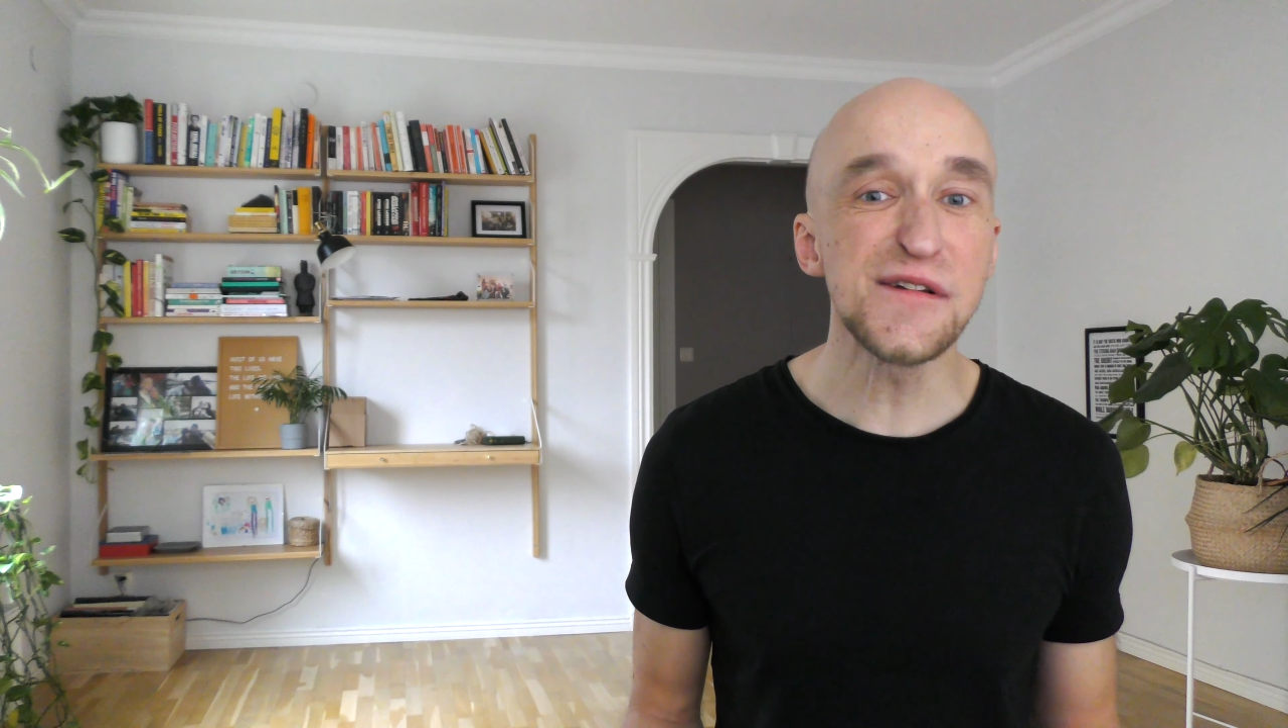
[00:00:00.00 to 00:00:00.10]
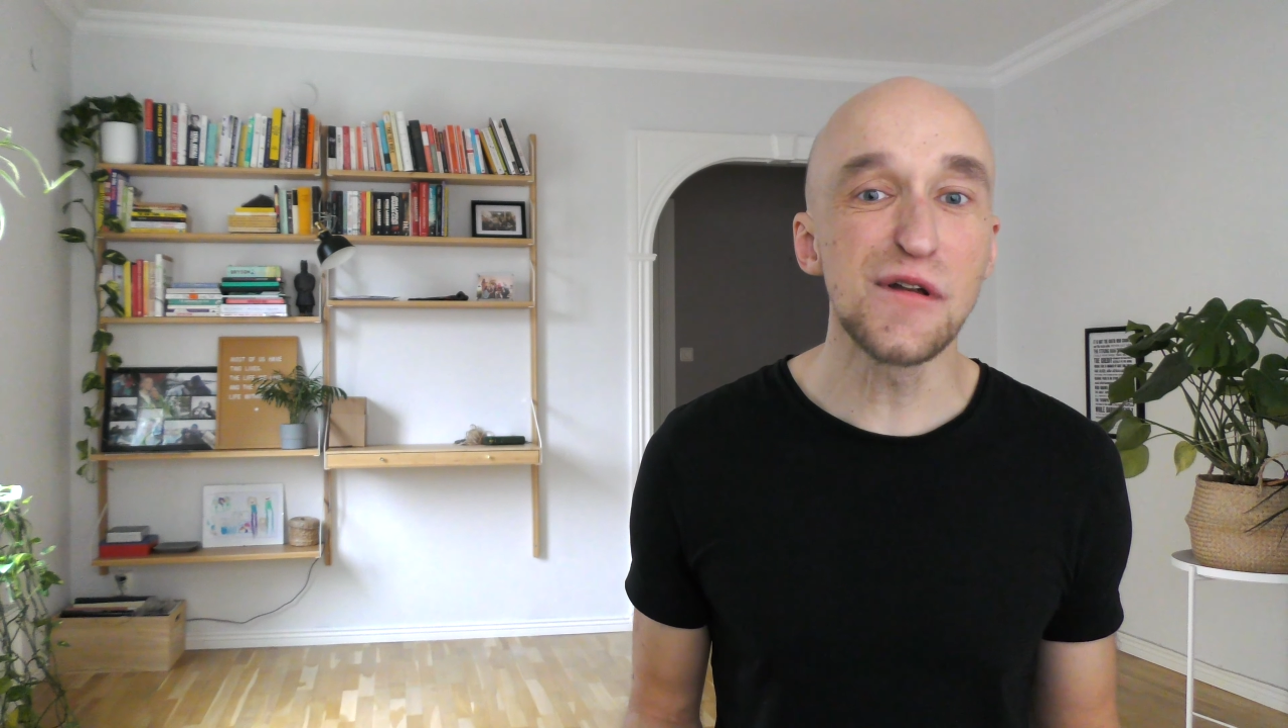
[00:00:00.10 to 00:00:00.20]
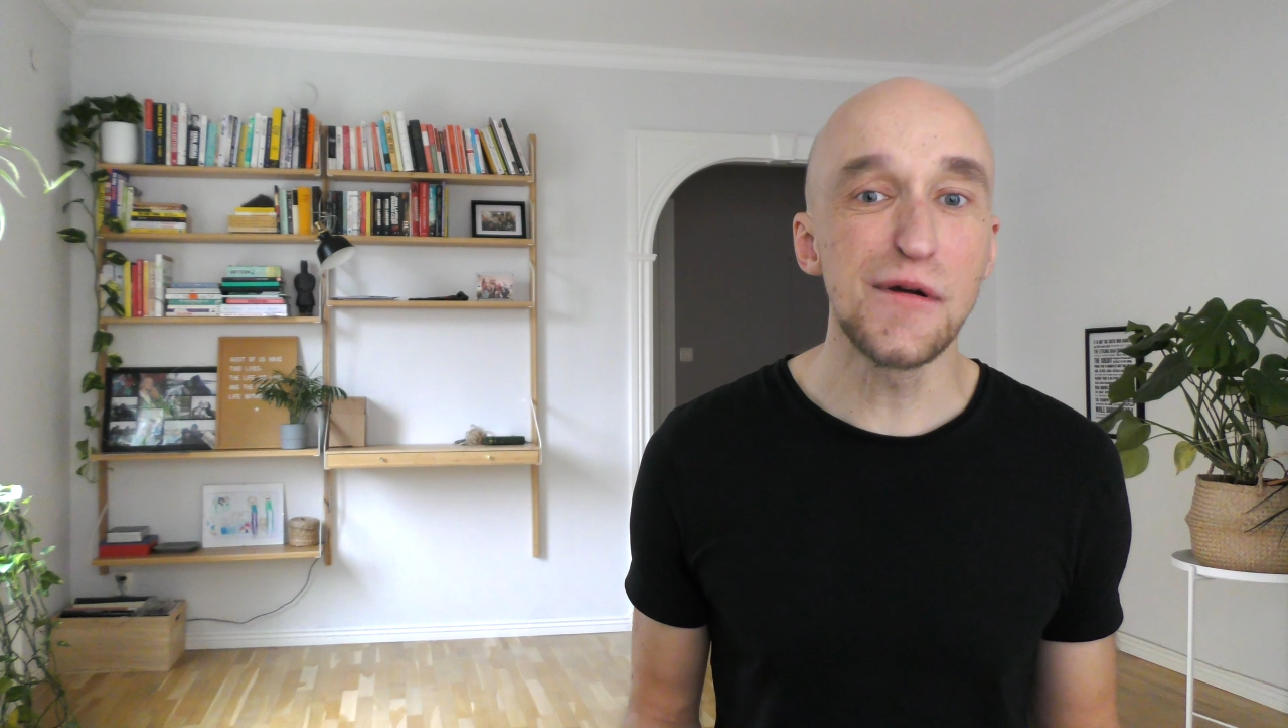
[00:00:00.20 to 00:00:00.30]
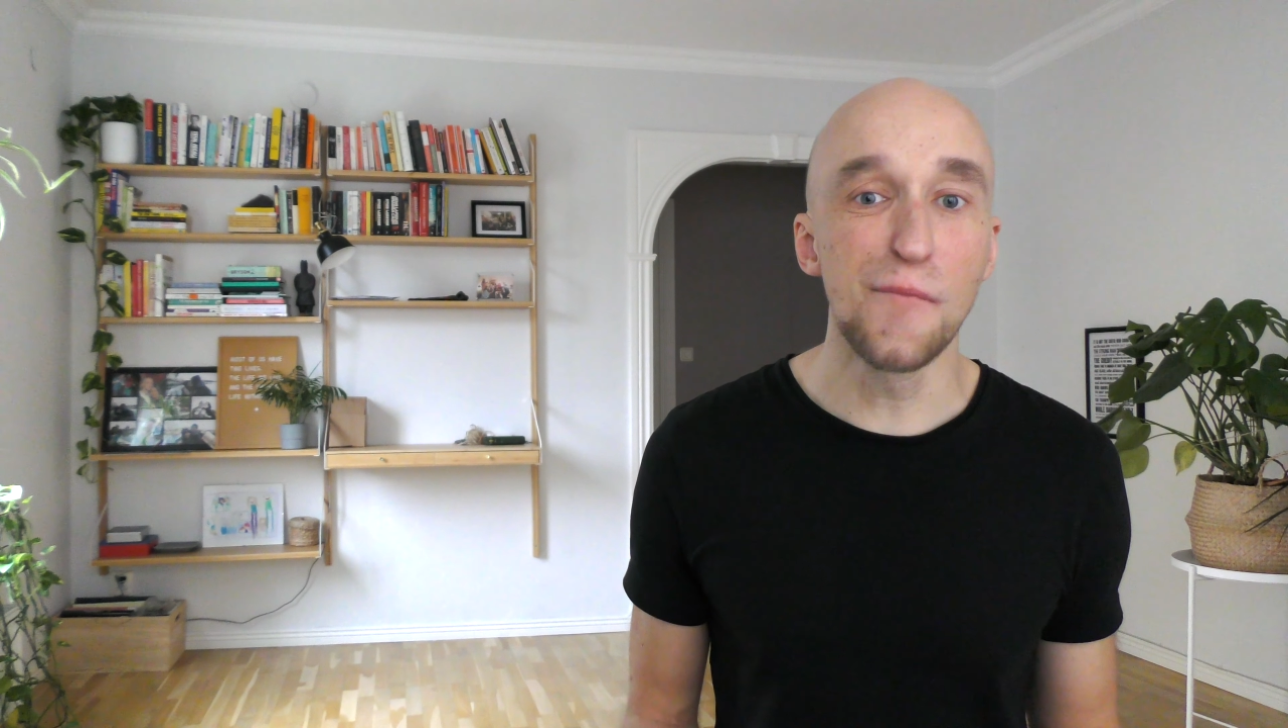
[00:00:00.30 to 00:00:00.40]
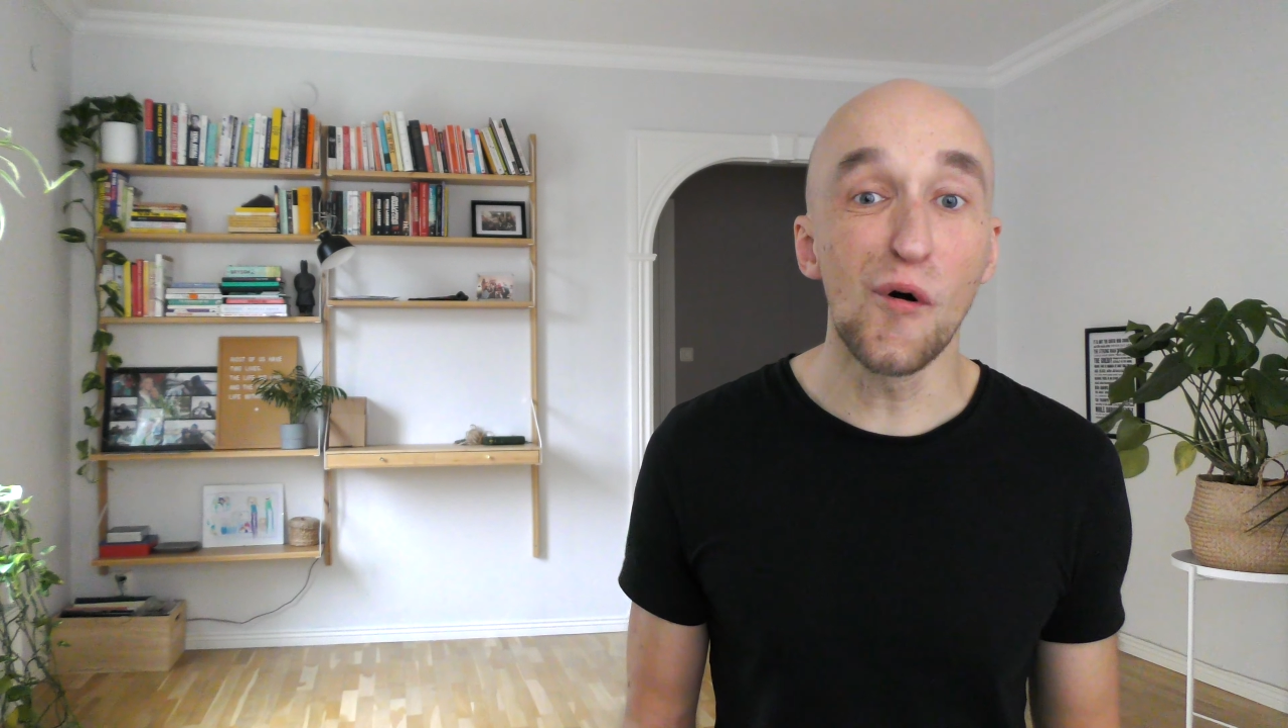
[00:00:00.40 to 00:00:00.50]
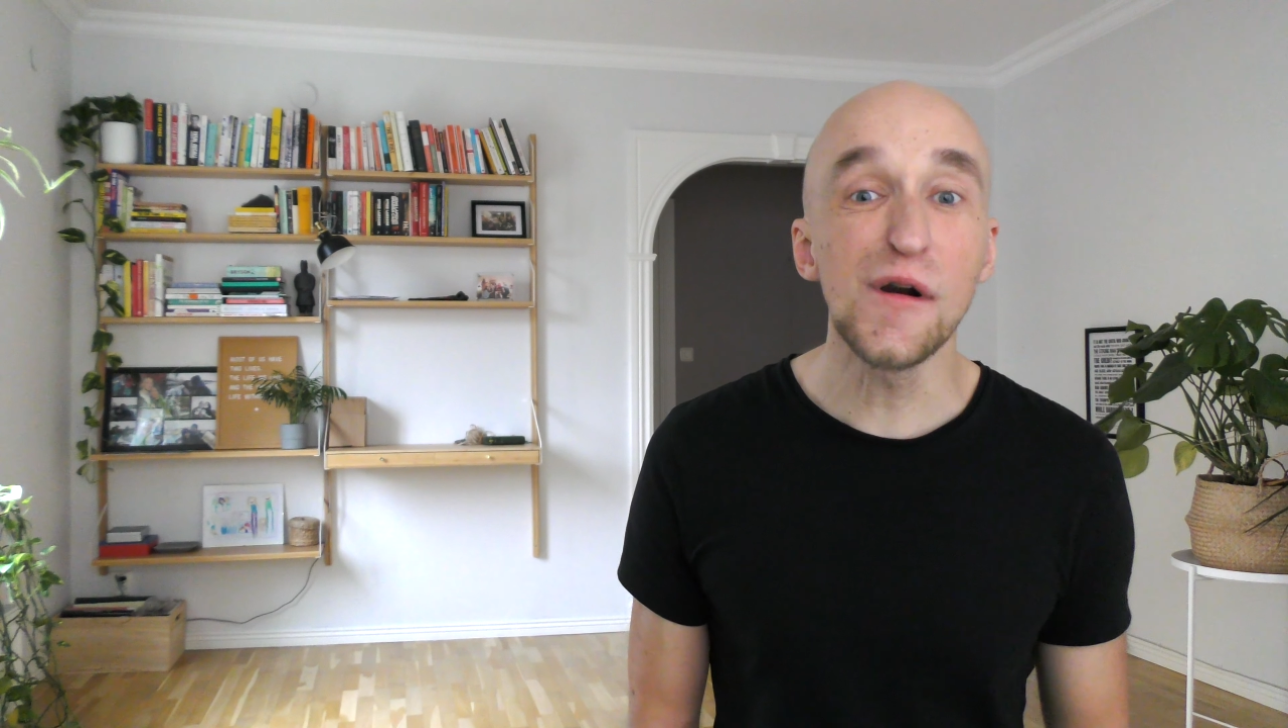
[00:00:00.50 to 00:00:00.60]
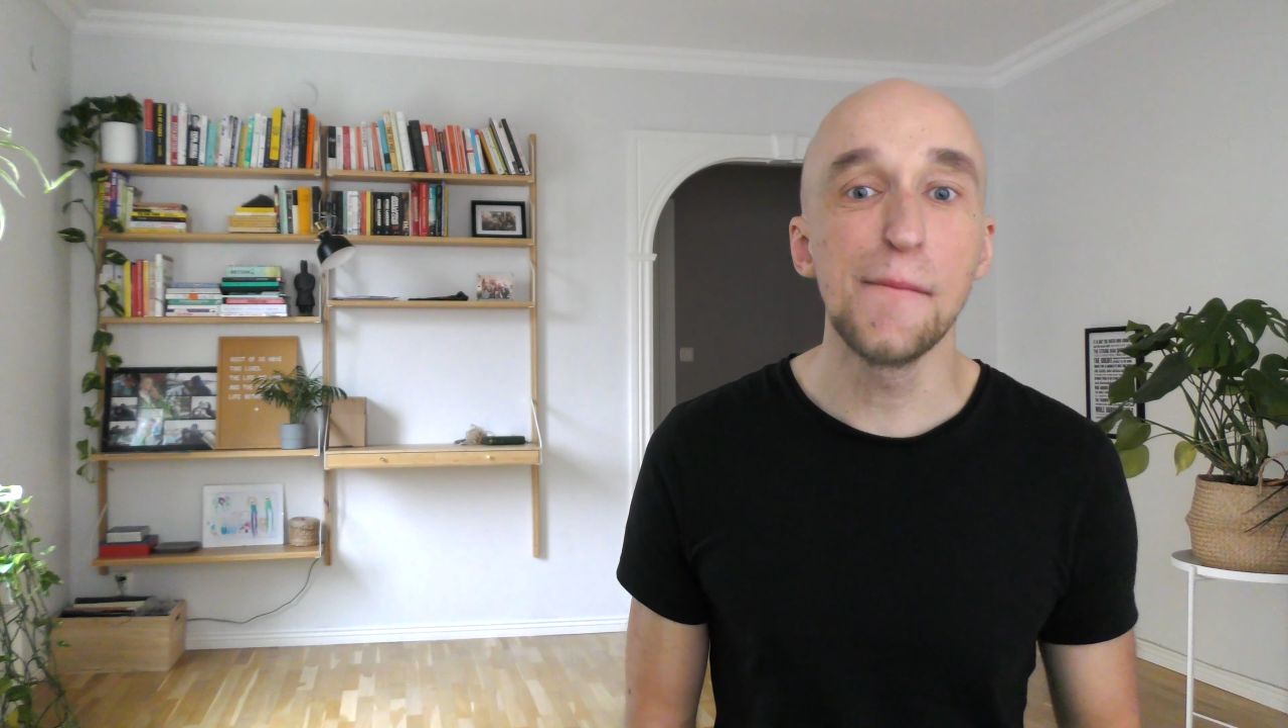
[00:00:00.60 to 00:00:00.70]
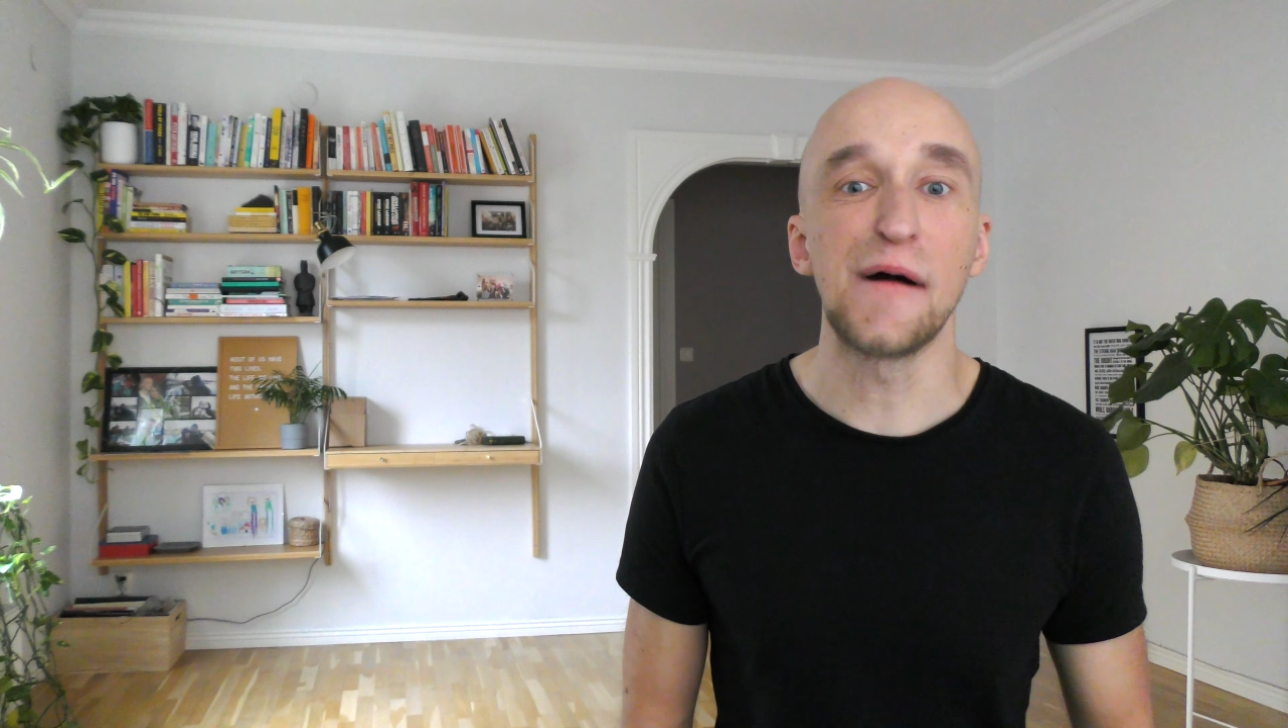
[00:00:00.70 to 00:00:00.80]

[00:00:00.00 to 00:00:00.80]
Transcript: to learn more